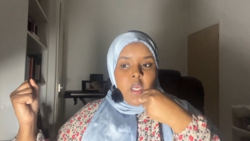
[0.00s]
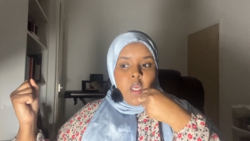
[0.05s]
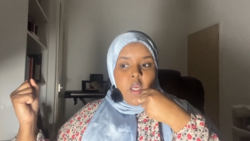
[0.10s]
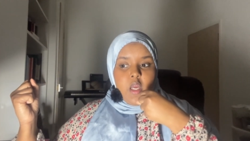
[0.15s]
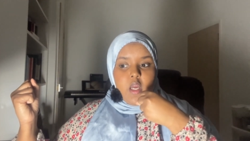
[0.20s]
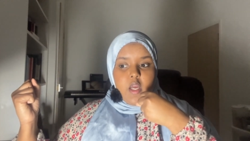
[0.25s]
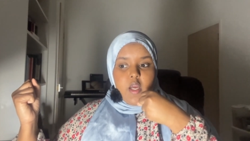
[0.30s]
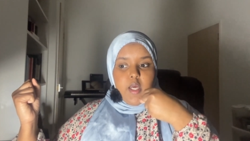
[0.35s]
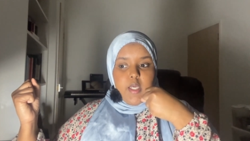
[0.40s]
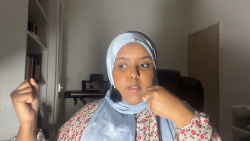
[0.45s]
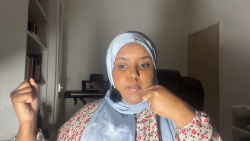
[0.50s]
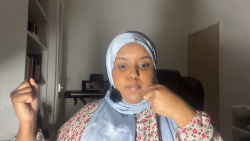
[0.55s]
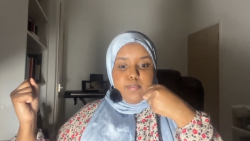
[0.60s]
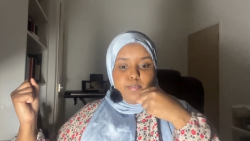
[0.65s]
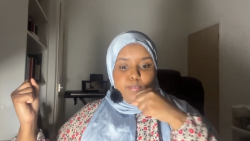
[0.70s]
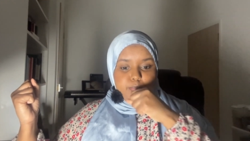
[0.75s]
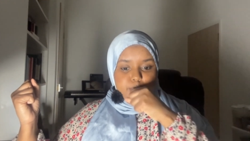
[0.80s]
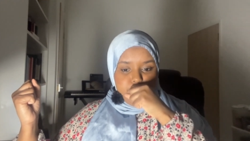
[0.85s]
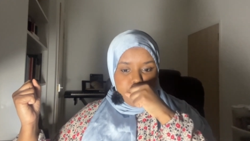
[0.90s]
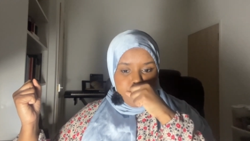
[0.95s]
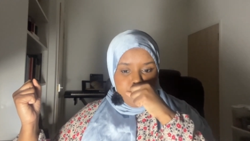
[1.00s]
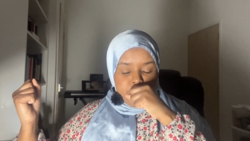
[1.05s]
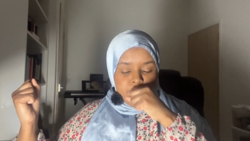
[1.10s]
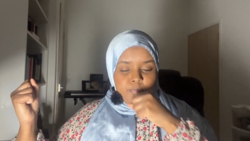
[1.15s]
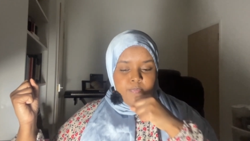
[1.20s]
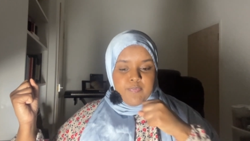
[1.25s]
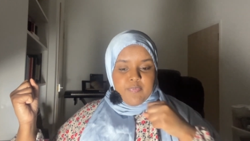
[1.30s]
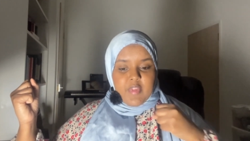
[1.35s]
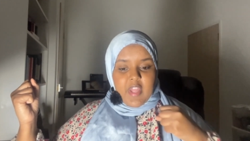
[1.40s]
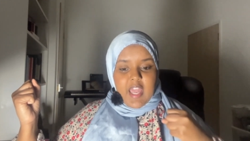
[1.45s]

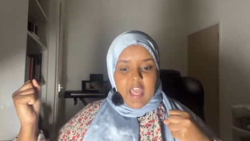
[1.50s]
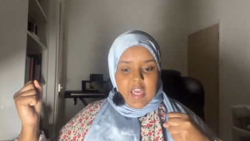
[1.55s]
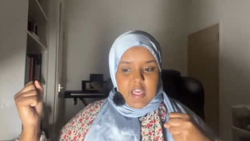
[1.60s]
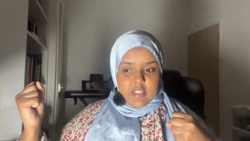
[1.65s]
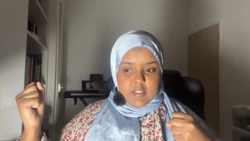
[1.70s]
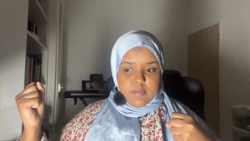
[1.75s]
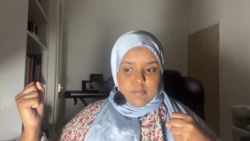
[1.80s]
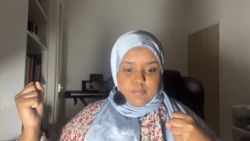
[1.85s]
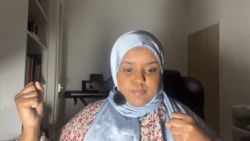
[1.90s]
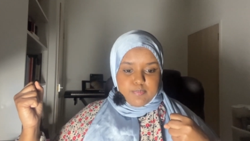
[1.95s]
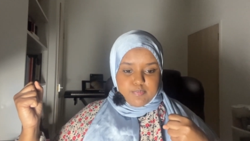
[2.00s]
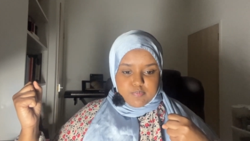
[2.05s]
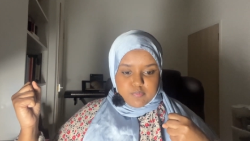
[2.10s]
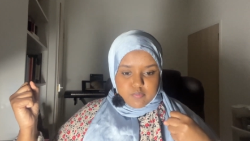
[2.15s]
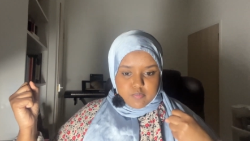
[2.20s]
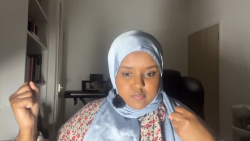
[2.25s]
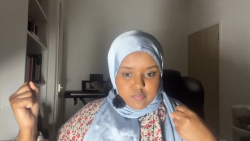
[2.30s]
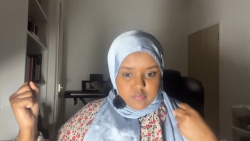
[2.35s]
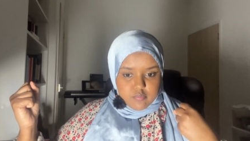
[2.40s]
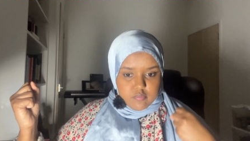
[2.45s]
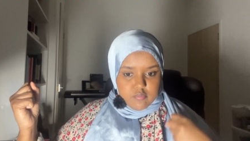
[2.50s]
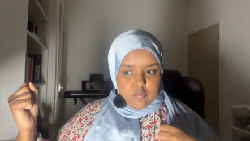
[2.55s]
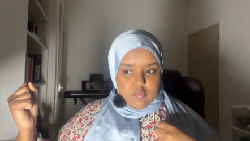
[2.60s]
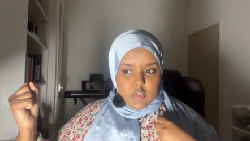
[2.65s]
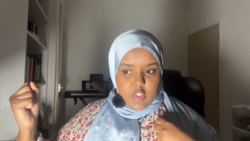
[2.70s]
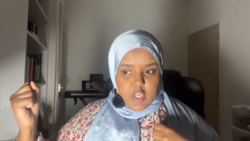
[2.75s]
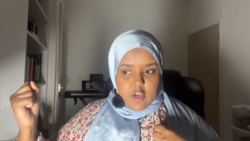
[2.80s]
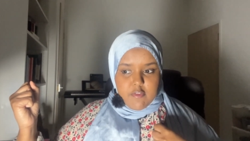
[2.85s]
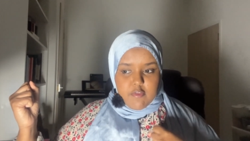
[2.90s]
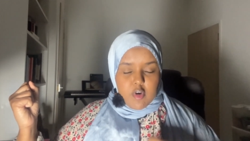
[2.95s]
And
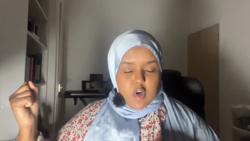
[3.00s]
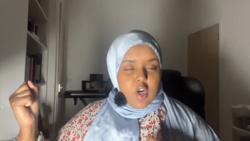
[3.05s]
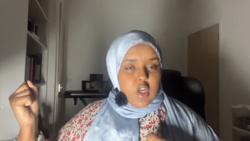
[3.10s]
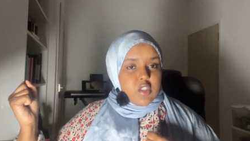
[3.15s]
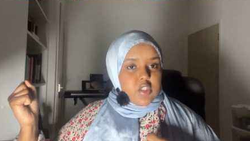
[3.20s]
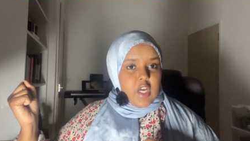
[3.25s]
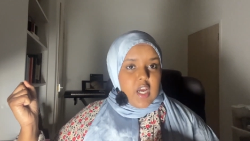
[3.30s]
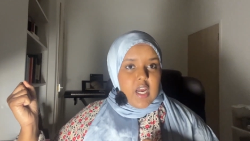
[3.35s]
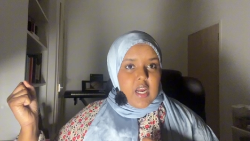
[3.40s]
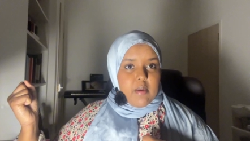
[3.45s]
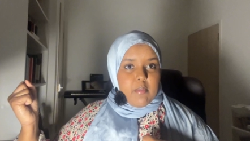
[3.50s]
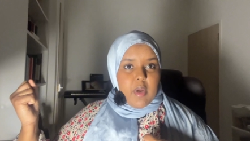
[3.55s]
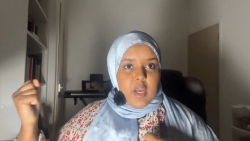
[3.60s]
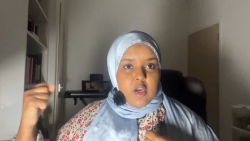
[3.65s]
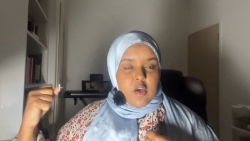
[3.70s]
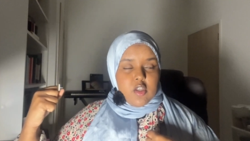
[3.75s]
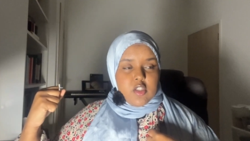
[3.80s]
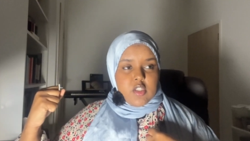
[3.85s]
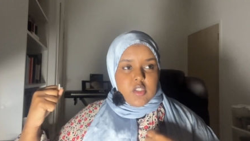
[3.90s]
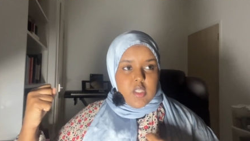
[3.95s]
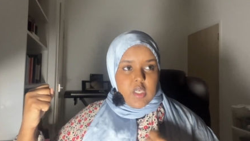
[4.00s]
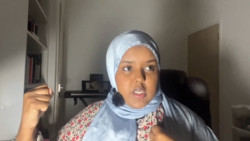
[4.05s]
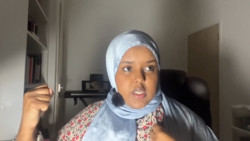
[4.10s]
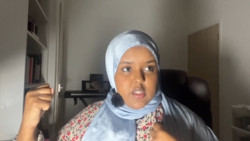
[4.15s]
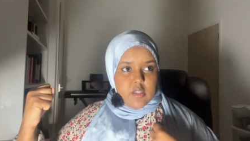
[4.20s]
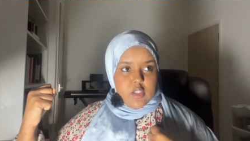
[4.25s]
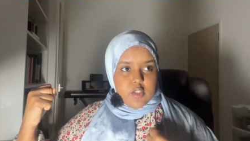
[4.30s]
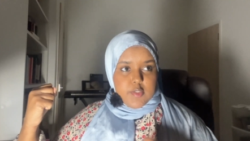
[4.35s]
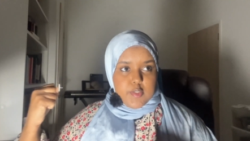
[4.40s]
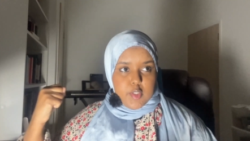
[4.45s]
for a long time, I got stuck in
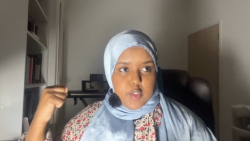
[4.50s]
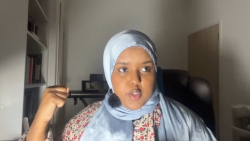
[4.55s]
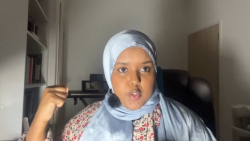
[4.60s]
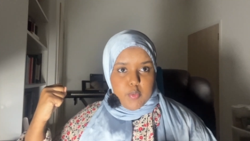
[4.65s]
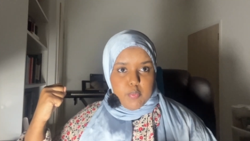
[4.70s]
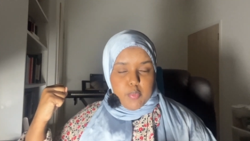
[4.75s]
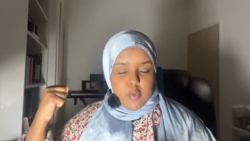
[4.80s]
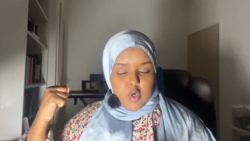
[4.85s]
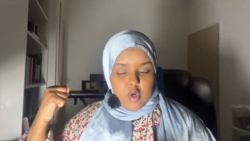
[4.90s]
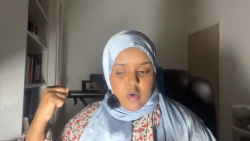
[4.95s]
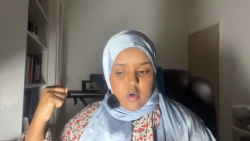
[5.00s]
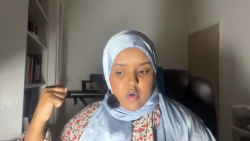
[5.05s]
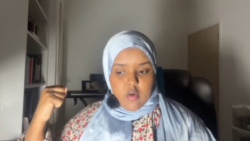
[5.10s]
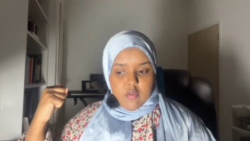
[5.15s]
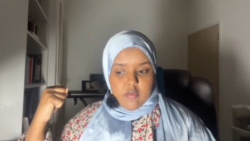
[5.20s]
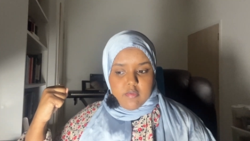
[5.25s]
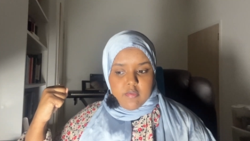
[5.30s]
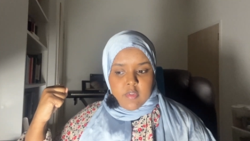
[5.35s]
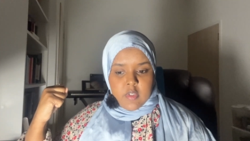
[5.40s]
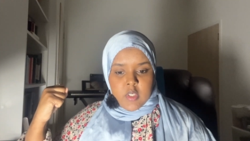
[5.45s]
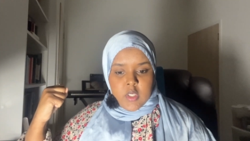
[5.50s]
this loop of